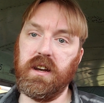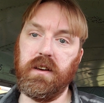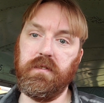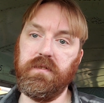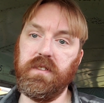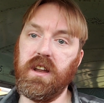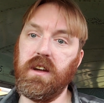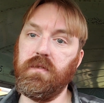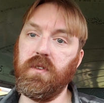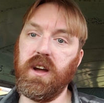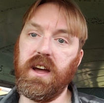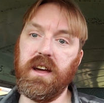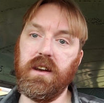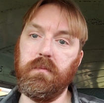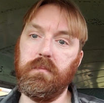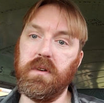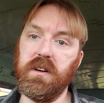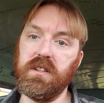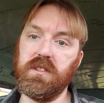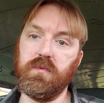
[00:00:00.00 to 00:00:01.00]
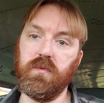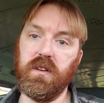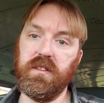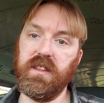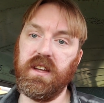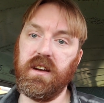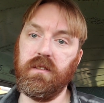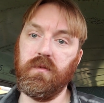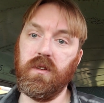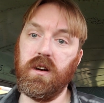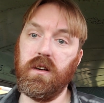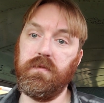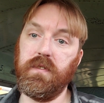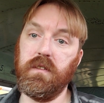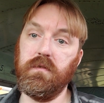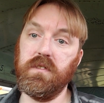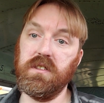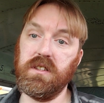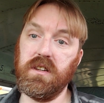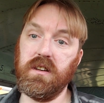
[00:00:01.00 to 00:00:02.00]
I've never had a bus run that rough.
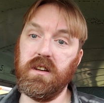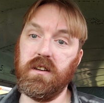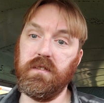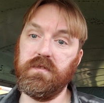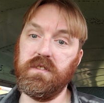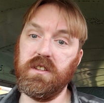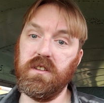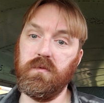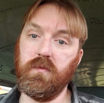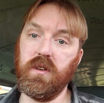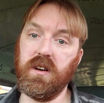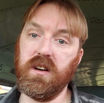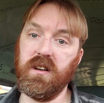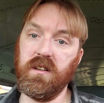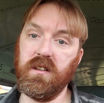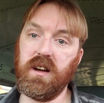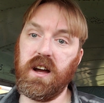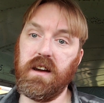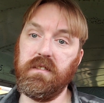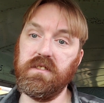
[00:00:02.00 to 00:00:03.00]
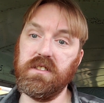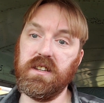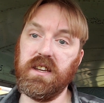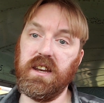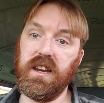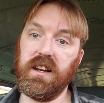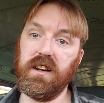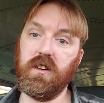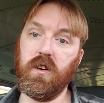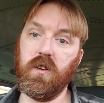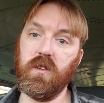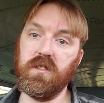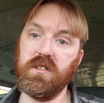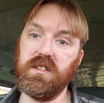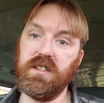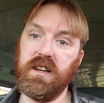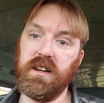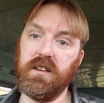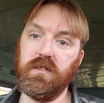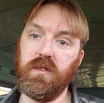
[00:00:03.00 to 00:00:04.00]
It was enough to where I was getting car
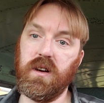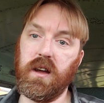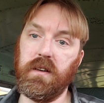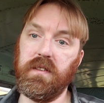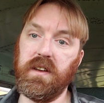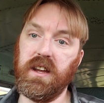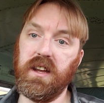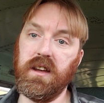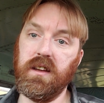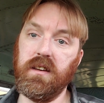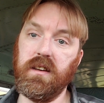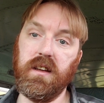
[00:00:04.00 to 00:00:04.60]
sick driving it.